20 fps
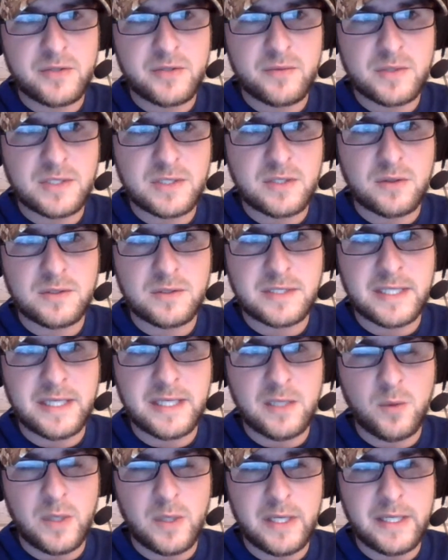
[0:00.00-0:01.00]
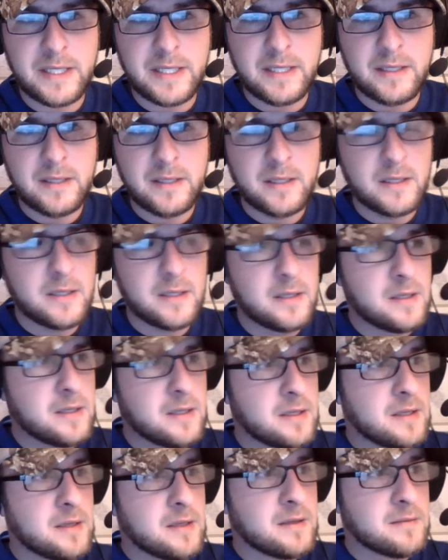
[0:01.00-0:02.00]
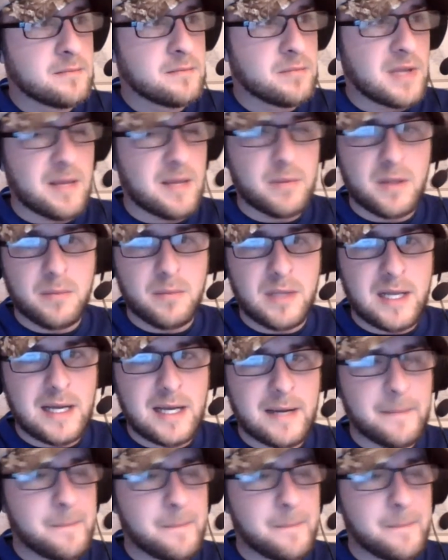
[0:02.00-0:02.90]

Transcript: the results anyway, blah, blah, blah.